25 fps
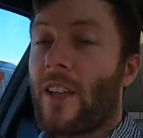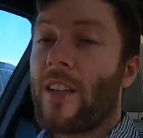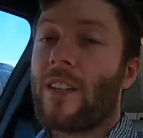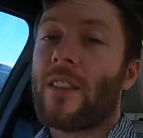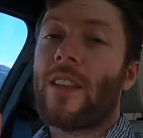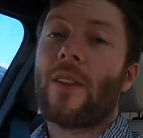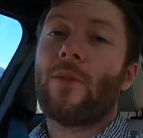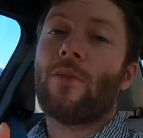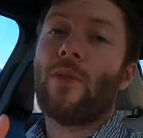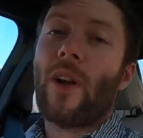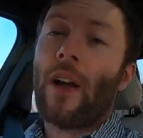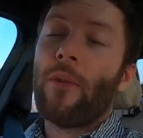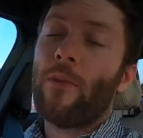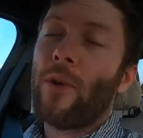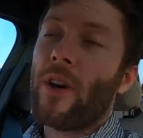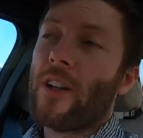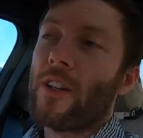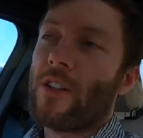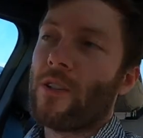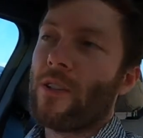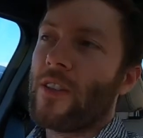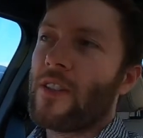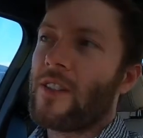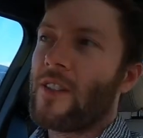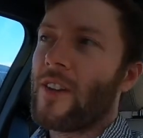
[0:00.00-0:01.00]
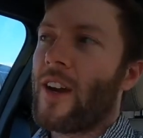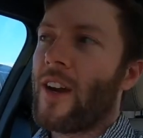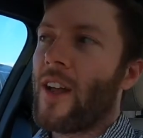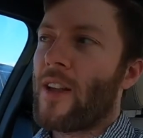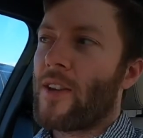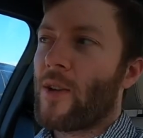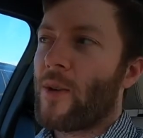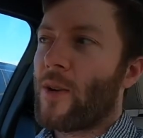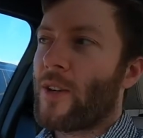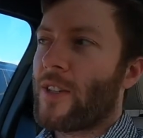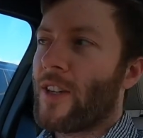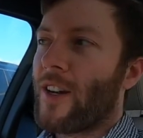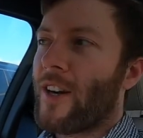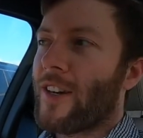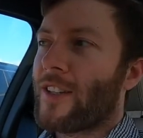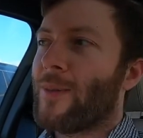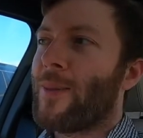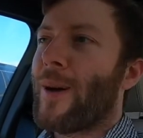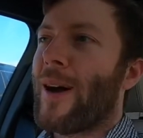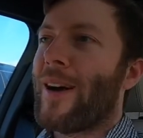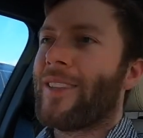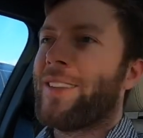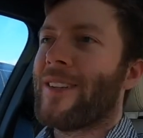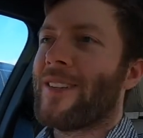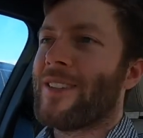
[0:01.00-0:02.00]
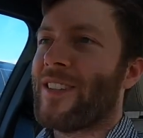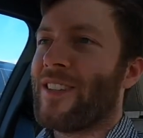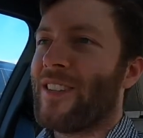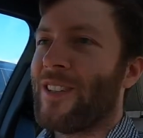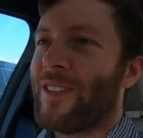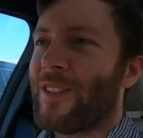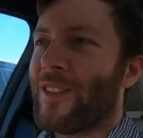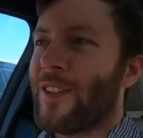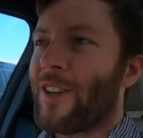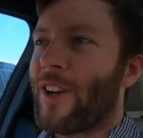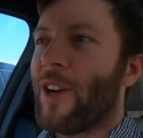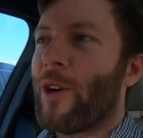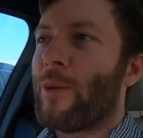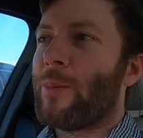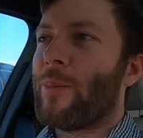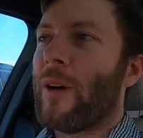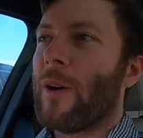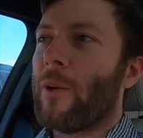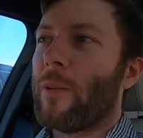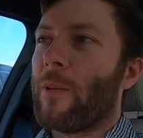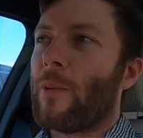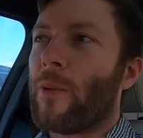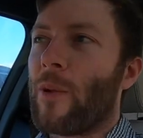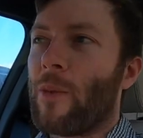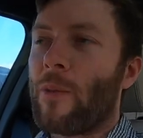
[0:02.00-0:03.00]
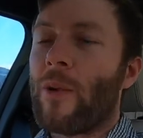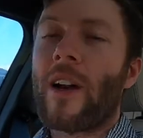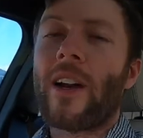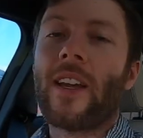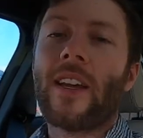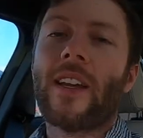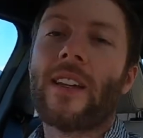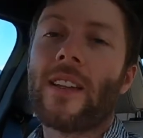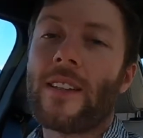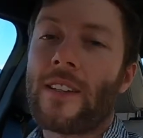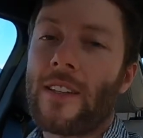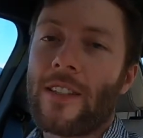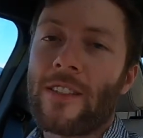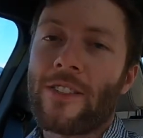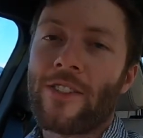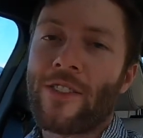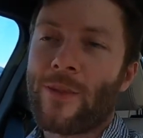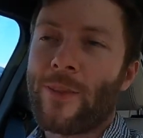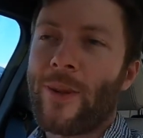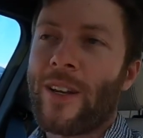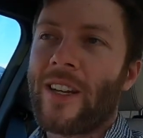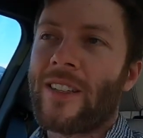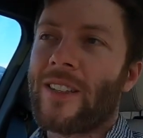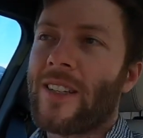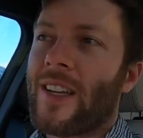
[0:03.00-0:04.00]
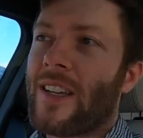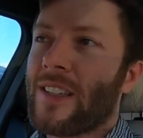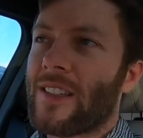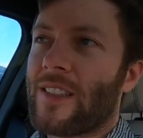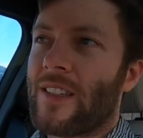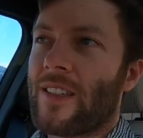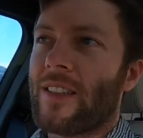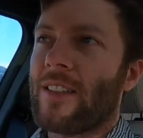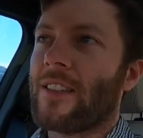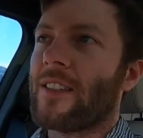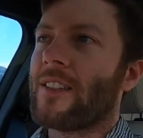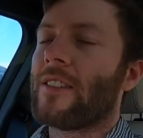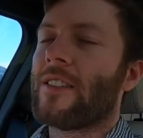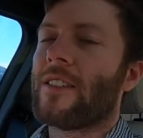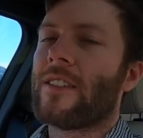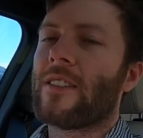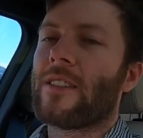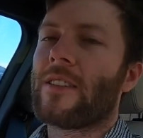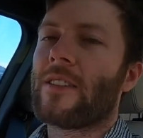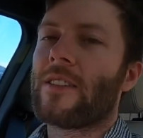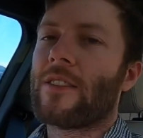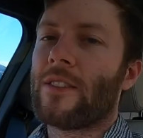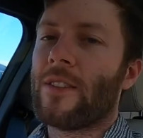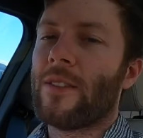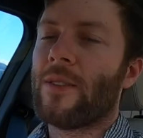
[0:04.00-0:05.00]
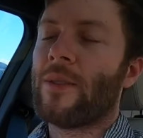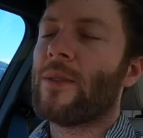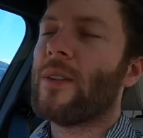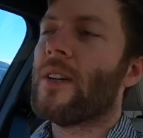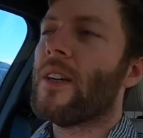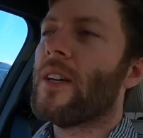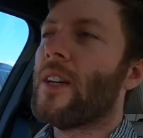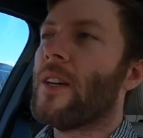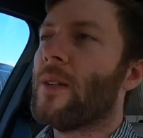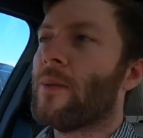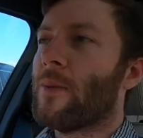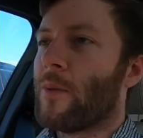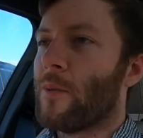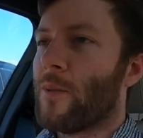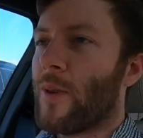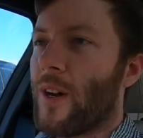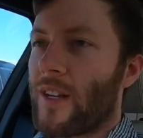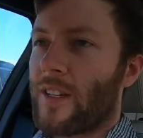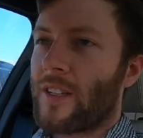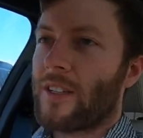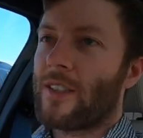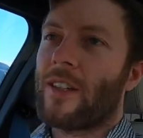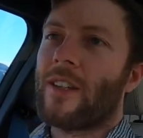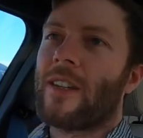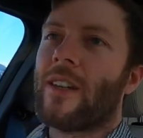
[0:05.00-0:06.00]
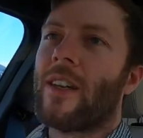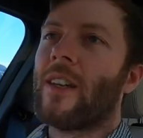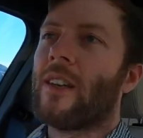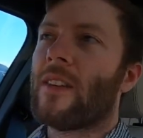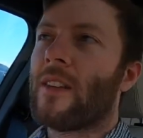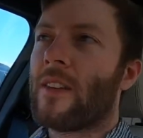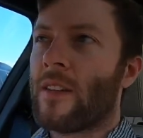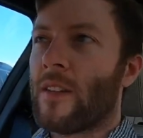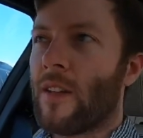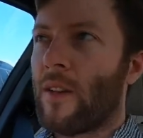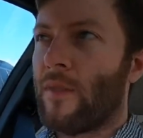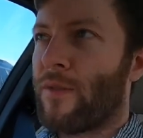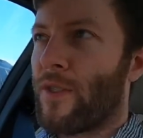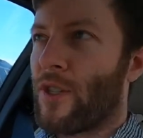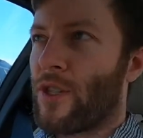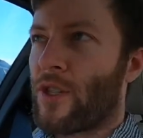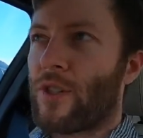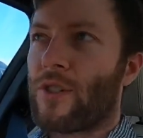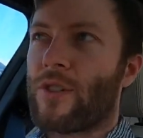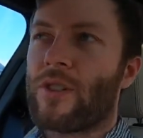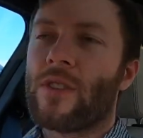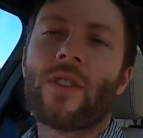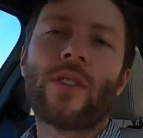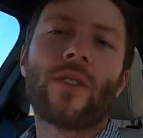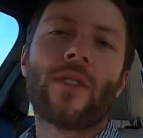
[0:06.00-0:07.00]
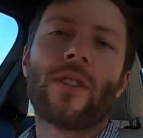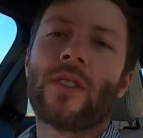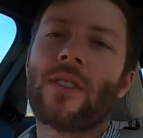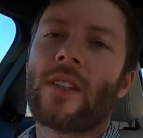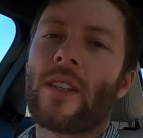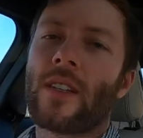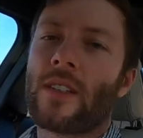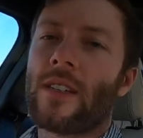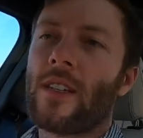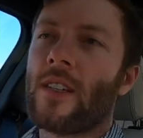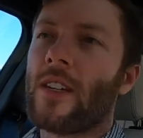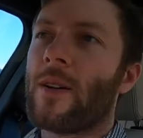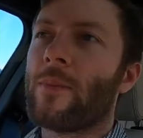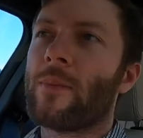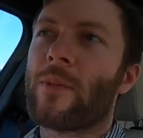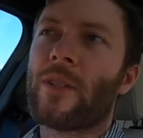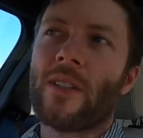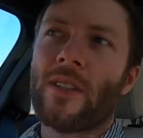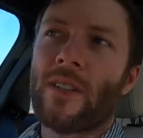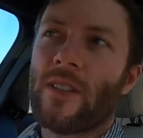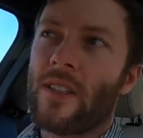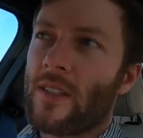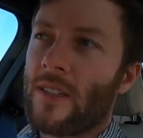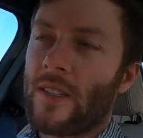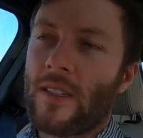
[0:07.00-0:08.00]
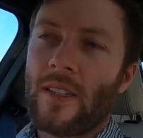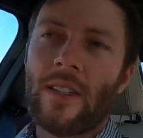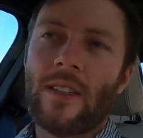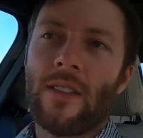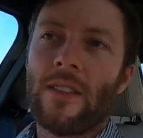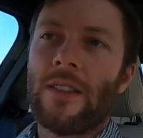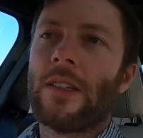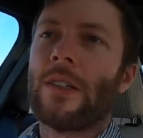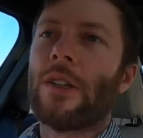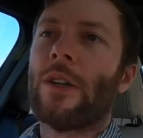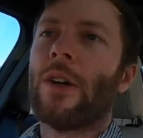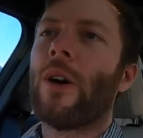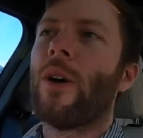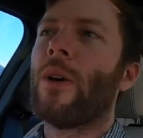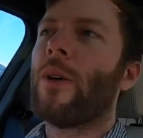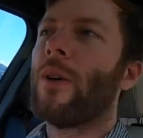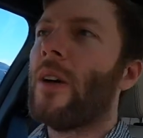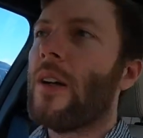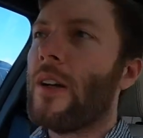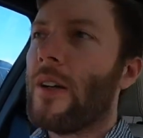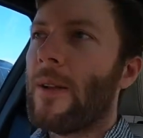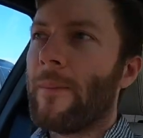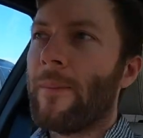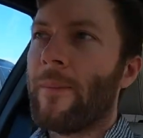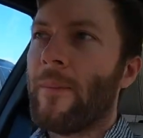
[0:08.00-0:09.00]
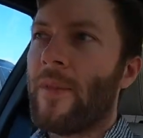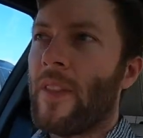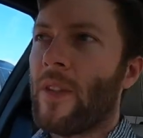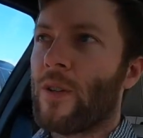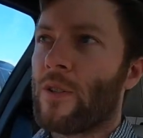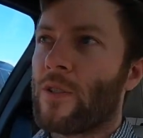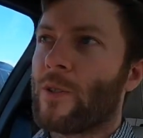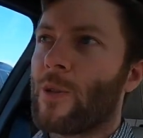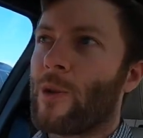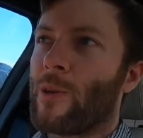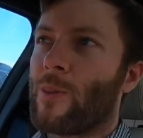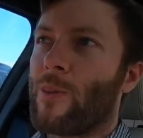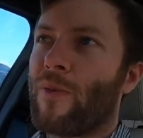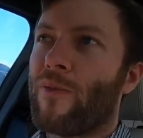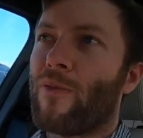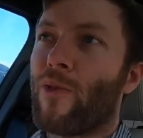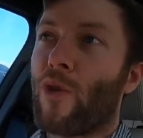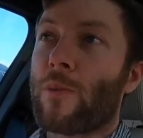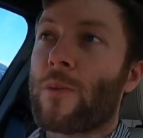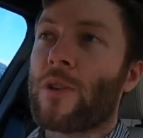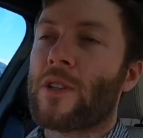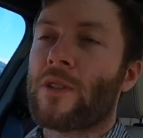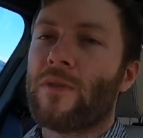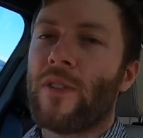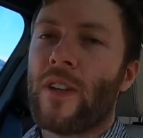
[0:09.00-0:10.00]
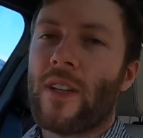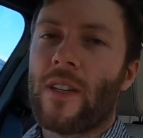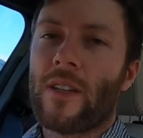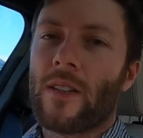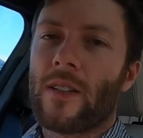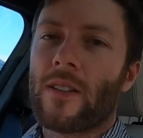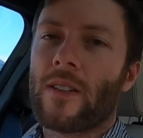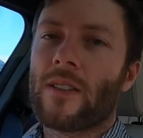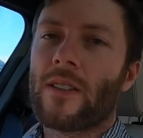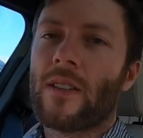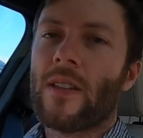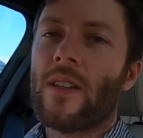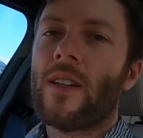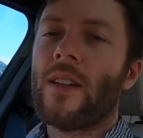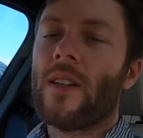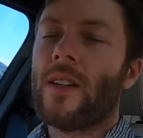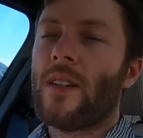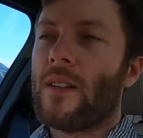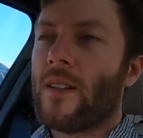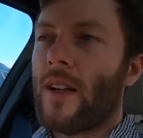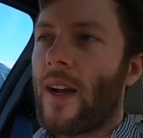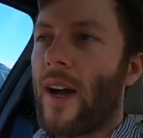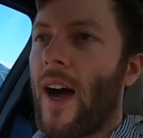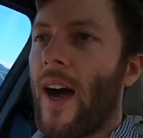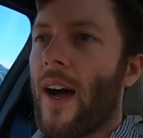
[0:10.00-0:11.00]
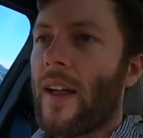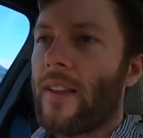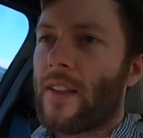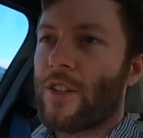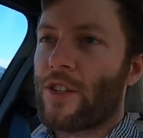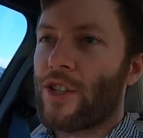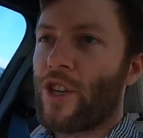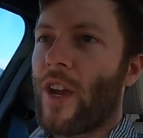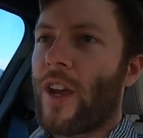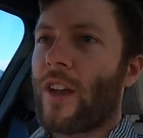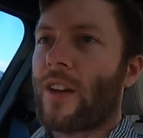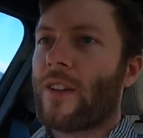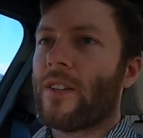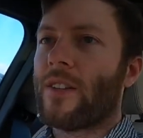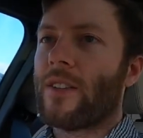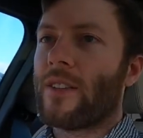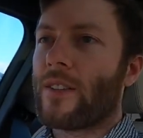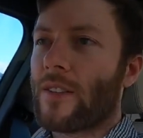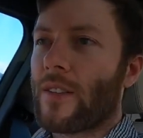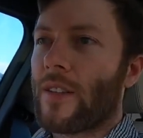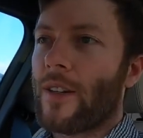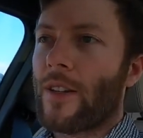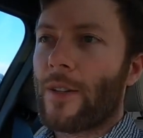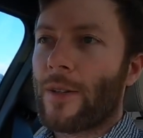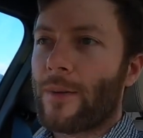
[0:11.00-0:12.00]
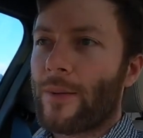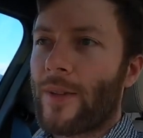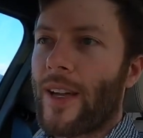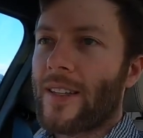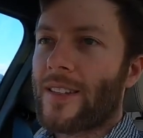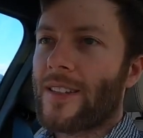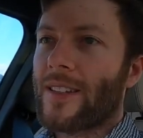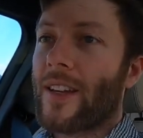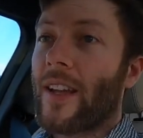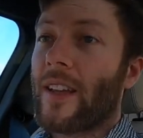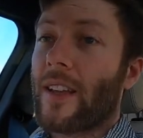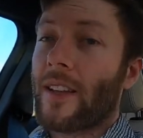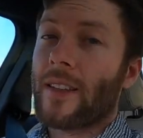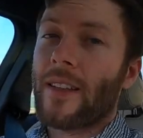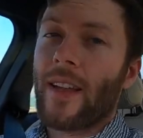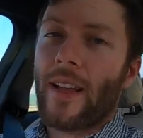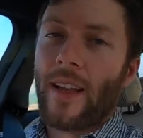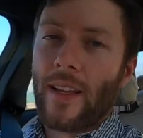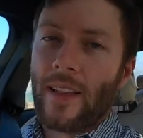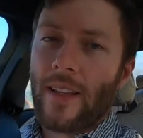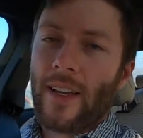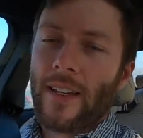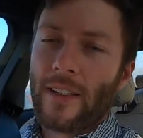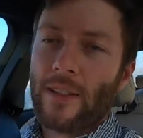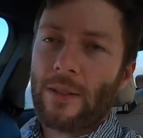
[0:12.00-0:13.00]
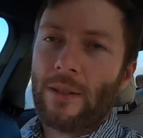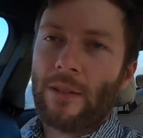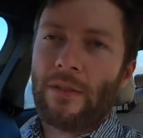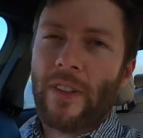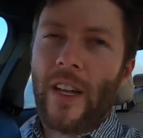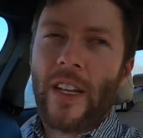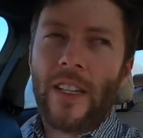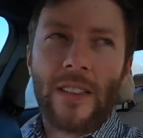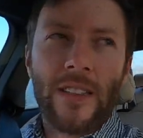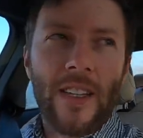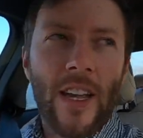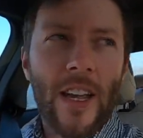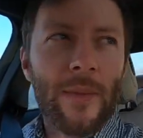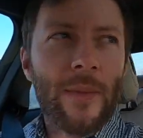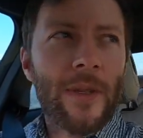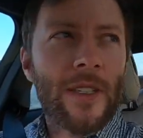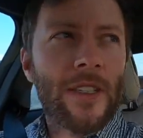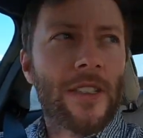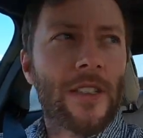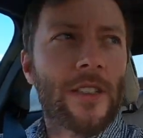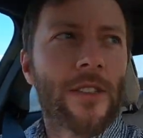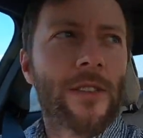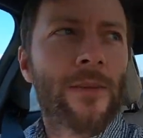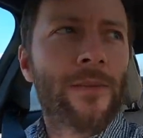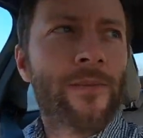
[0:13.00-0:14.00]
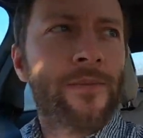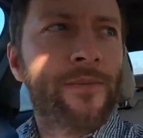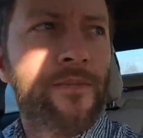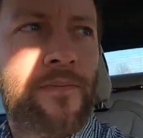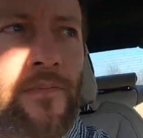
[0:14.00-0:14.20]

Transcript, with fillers: the other thing I want to do this year, and I know I talked about this a year ago, but we want to get into instrumented testing this year. Oh, so yes. we want to start getting official 0 to 60 numbers, 60 to 0, those sort of performance figures on the channel. So that's another thing I'd like to invest time into